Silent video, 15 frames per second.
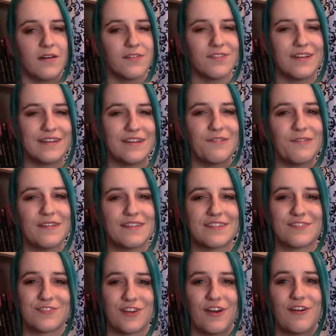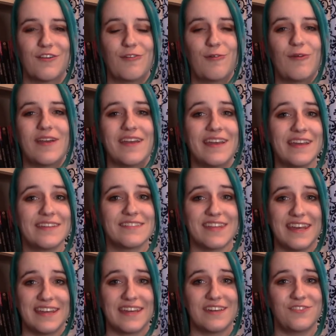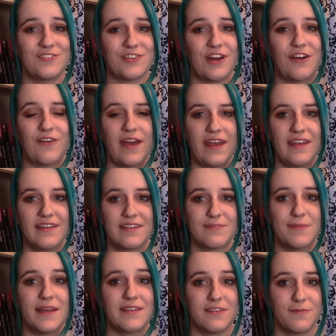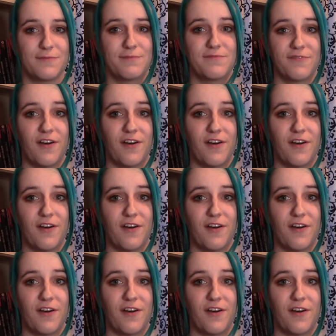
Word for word: Also, I know this show is a kid show and it's meant to